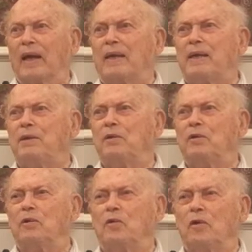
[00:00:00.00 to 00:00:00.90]
He
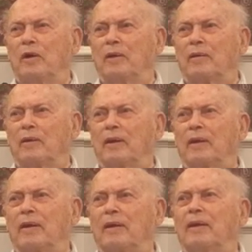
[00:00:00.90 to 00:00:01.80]
knew
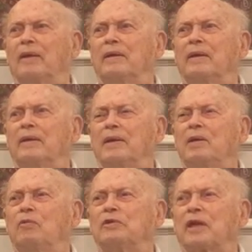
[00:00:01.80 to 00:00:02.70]

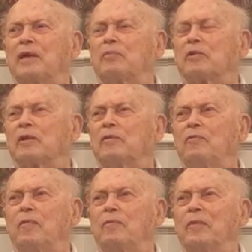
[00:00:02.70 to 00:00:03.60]
he was able
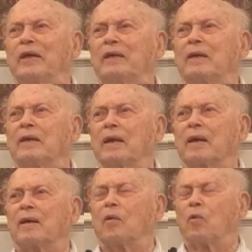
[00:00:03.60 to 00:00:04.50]
to make
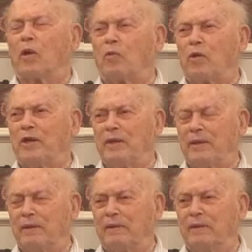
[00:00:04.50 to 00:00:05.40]
what we
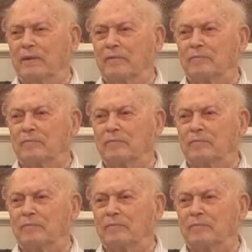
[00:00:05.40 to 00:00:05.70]
needed,